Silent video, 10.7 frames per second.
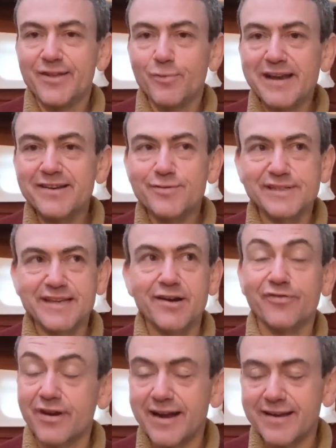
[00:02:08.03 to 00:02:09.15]
The wind was
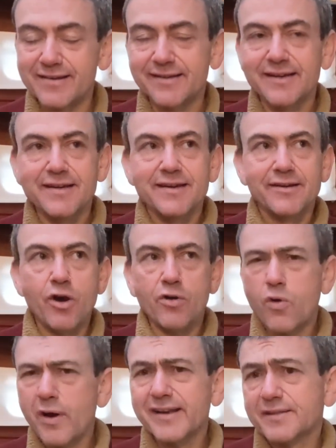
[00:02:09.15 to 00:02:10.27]
our friend, not
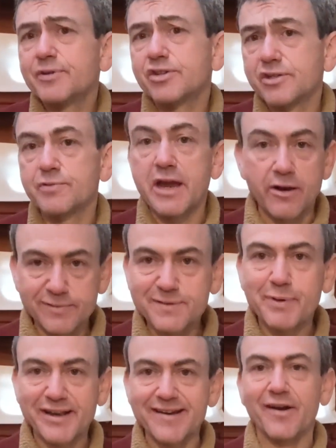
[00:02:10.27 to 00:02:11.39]
quite as much as we
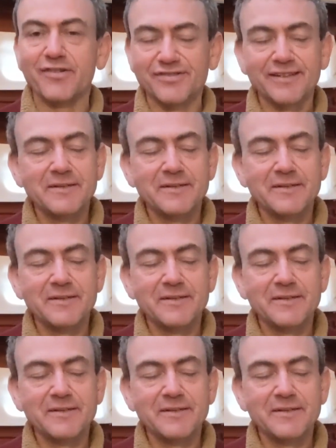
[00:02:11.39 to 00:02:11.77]
hoped, but enough.